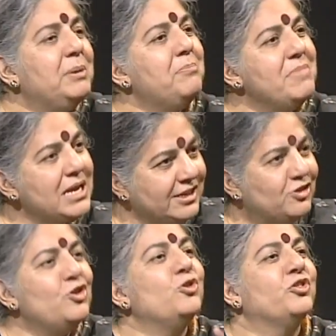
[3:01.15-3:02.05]
been
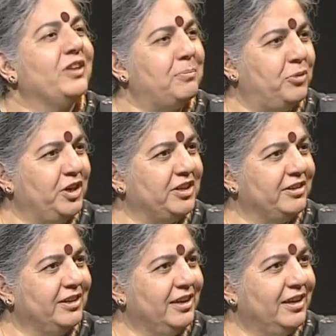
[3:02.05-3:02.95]
made to look
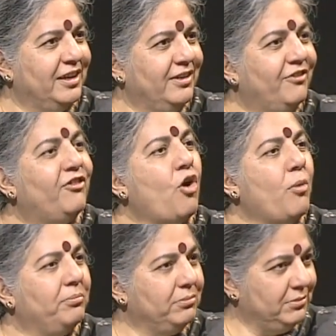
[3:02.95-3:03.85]
separate
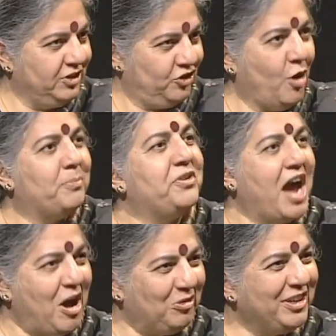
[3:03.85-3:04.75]
from the top
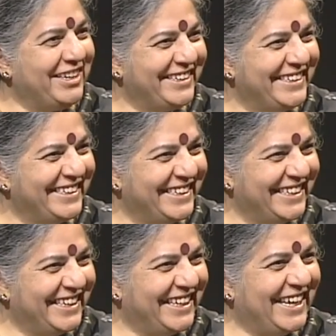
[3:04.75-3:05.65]
down.
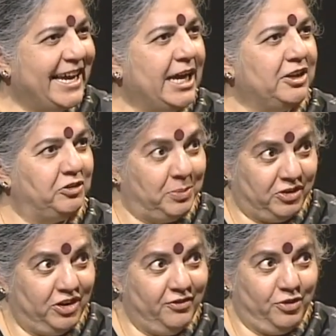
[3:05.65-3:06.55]
Right.
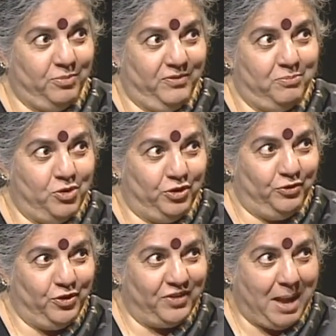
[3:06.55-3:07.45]
Especially from the point
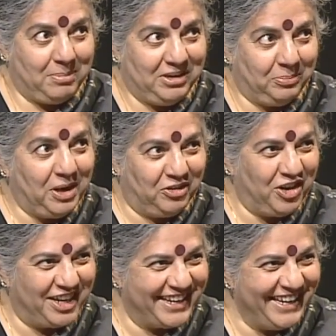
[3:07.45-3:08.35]
of view of capitalist
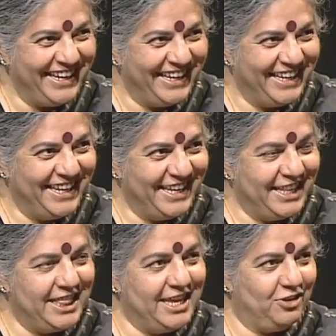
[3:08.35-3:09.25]
patriarchy.
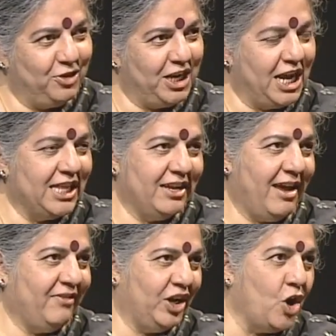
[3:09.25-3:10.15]
Right. That you can either
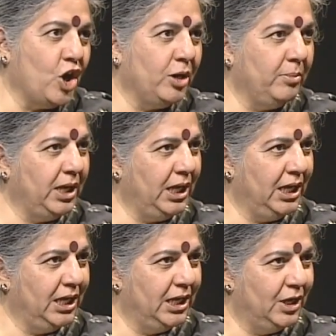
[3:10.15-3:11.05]
have
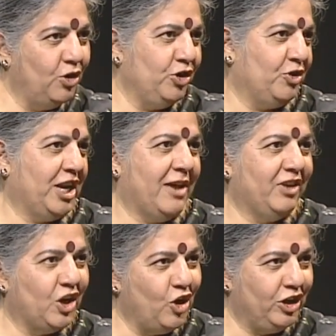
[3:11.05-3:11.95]
economy or you can
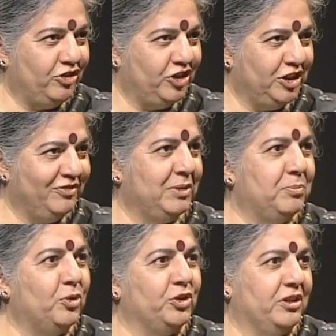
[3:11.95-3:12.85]
have ecology,
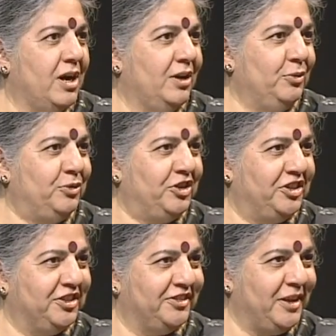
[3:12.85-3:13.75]
when both are
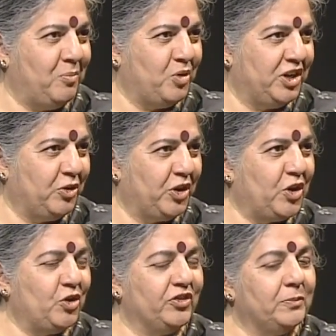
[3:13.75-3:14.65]
rooted in the same word,
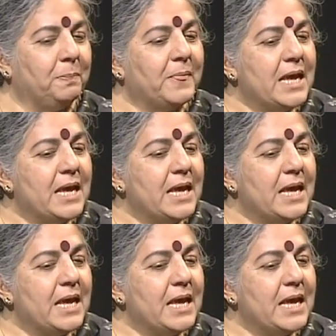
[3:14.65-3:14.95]
oikos.